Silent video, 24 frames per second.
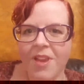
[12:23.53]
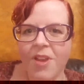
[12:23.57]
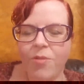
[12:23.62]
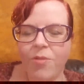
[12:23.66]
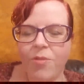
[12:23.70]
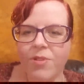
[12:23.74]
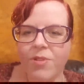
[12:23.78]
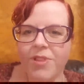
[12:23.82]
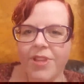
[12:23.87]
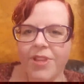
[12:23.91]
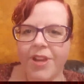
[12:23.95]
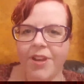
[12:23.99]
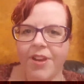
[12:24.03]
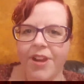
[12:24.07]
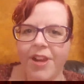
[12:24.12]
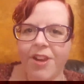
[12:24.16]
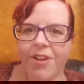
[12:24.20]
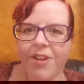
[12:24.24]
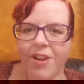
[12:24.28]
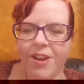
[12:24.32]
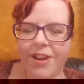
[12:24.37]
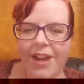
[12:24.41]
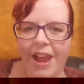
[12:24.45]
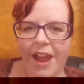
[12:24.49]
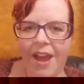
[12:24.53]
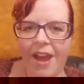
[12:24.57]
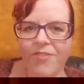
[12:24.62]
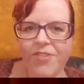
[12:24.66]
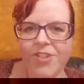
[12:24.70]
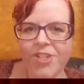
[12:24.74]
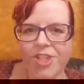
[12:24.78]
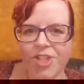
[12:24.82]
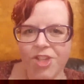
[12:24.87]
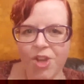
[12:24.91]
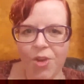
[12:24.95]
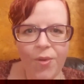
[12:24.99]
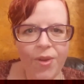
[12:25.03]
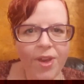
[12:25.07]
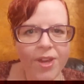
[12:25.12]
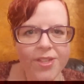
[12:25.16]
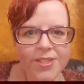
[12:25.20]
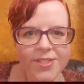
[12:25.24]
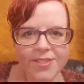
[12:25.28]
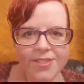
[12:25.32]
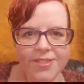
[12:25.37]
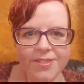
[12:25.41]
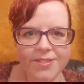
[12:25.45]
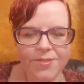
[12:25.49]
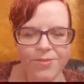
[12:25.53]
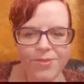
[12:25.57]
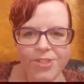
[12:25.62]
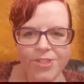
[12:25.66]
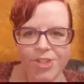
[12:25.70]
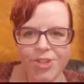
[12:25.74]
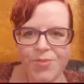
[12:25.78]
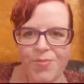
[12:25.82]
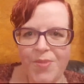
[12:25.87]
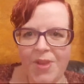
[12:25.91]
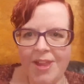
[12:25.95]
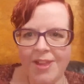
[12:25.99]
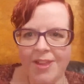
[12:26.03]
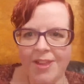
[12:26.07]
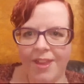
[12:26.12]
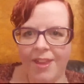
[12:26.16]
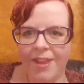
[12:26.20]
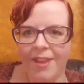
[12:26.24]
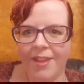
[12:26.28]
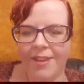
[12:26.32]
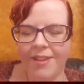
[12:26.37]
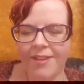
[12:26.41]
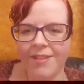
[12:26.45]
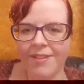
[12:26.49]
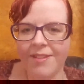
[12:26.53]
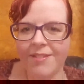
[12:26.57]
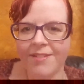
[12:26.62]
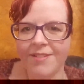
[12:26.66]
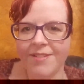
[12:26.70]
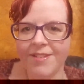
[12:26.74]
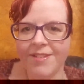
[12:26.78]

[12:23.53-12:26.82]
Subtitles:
Well, Larry, you're going to have to show us what you're making.